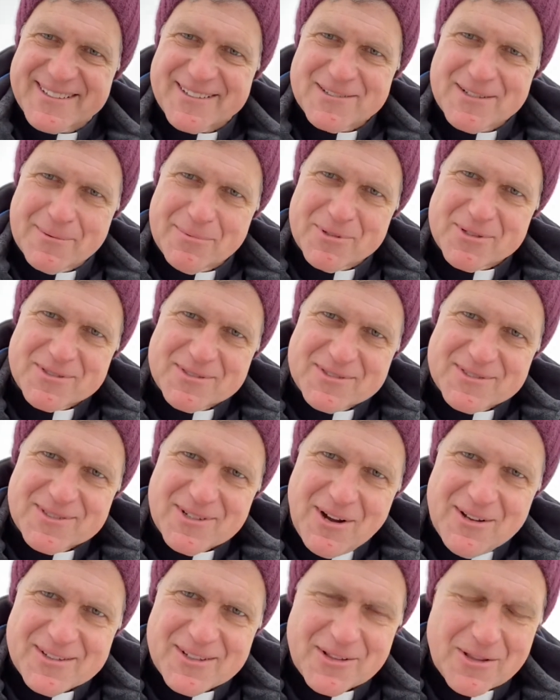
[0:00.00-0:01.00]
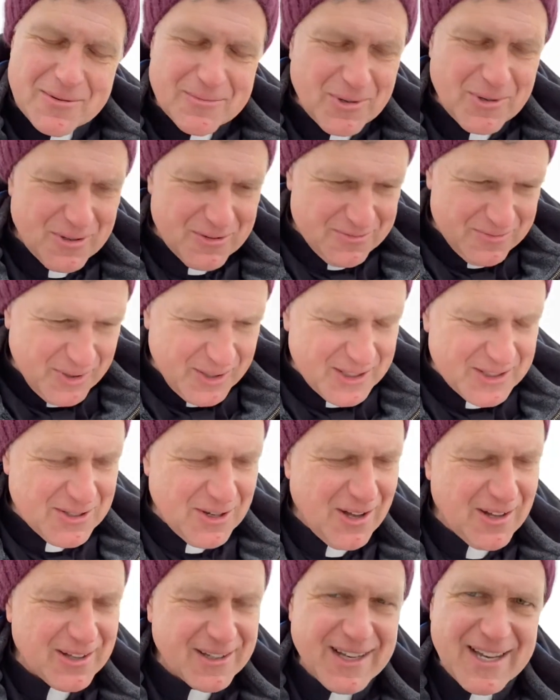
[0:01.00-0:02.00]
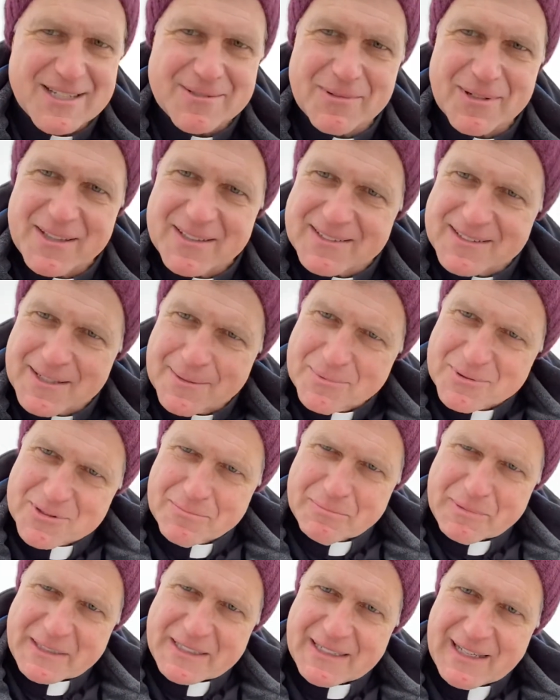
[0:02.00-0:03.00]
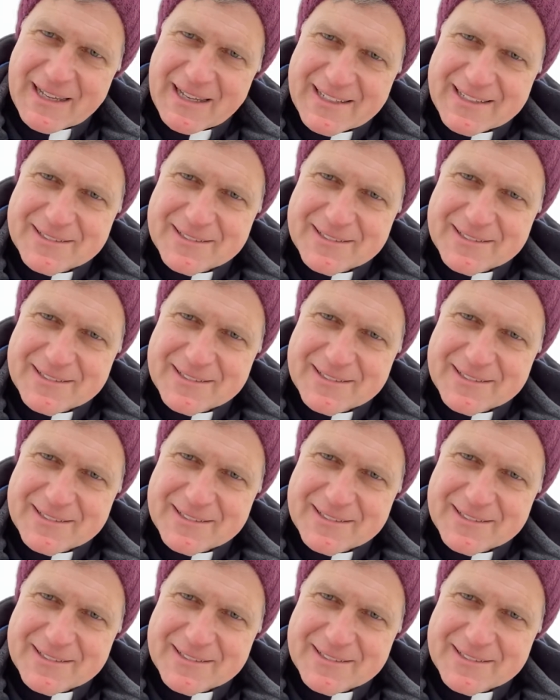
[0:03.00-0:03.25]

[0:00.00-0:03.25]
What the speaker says: Tip was tall, they're both pretty tall guys, but Tip was a big guy.